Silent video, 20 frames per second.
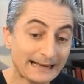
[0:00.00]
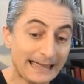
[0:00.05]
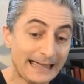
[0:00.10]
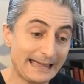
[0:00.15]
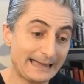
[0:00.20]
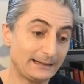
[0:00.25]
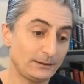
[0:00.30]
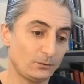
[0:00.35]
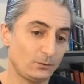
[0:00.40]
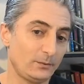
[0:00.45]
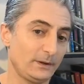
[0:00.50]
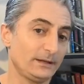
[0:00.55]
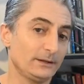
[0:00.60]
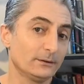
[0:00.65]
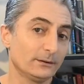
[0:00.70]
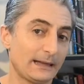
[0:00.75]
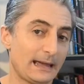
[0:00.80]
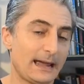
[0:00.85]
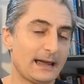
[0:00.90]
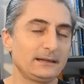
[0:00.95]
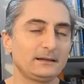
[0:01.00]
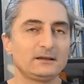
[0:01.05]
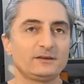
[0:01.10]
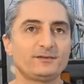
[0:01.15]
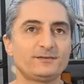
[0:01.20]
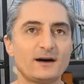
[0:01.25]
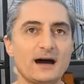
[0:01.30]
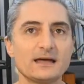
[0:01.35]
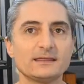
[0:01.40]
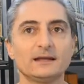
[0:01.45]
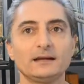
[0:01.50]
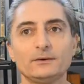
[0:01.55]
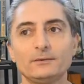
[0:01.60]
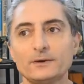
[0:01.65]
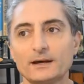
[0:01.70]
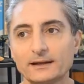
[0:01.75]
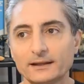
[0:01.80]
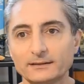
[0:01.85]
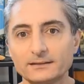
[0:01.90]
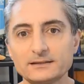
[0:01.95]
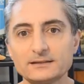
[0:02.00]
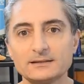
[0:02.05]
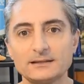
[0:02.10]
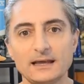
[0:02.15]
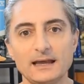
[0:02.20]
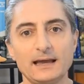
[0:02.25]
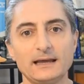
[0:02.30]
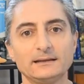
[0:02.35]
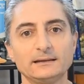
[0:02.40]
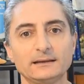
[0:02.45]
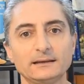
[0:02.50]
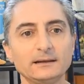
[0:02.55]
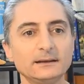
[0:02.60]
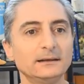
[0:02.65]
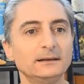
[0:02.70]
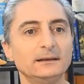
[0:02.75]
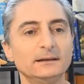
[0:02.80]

And when you land, finally we are at the stand,